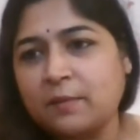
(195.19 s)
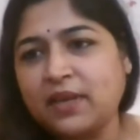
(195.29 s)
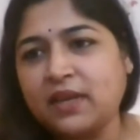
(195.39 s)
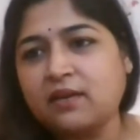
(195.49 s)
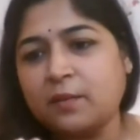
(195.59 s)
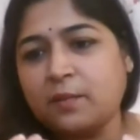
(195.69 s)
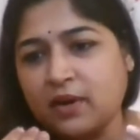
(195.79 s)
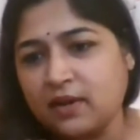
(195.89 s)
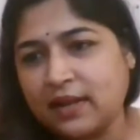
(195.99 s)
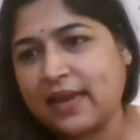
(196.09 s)
being
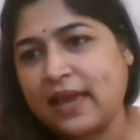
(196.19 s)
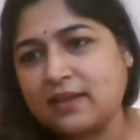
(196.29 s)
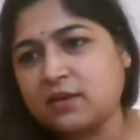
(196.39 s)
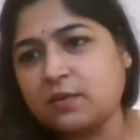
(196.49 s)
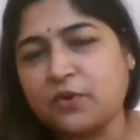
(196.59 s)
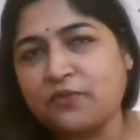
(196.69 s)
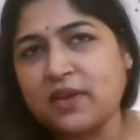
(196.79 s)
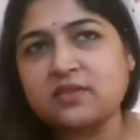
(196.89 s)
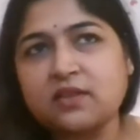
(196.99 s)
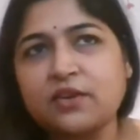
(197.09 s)
like as a
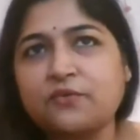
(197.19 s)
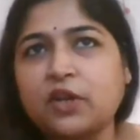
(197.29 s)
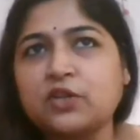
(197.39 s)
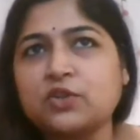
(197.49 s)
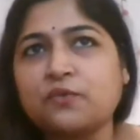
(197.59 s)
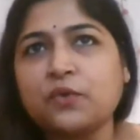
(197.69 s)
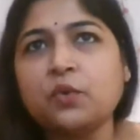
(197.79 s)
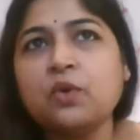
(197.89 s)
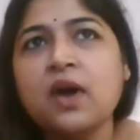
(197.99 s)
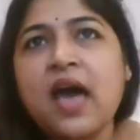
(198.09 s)
professor in front of
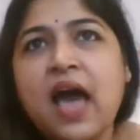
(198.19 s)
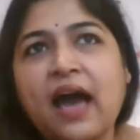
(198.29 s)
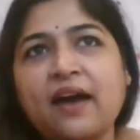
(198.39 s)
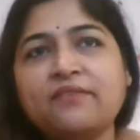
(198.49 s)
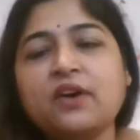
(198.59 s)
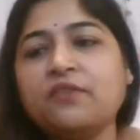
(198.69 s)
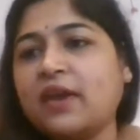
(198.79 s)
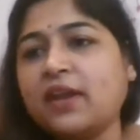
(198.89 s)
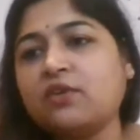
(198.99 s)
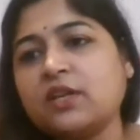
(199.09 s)
you, have a
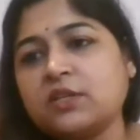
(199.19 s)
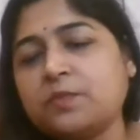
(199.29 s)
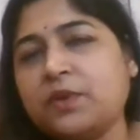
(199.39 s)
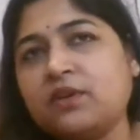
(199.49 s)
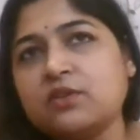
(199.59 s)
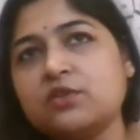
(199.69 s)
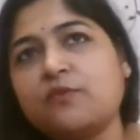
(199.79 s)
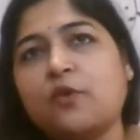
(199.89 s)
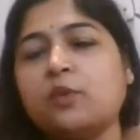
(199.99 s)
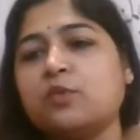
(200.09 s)
very good experience
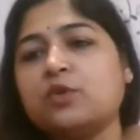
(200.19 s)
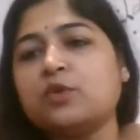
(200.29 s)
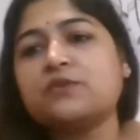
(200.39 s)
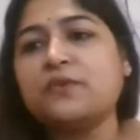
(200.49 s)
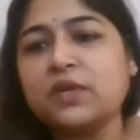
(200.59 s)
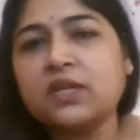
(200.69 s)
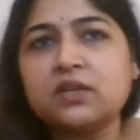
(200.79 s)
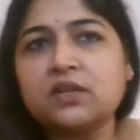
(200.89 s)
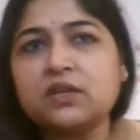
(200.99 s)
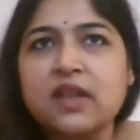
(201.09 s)
of almost 15
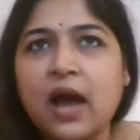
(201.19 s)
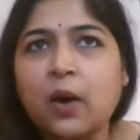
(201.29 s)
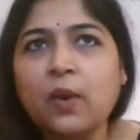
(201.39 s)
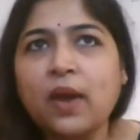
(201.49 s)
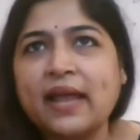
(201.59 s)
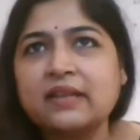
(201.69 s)
years now.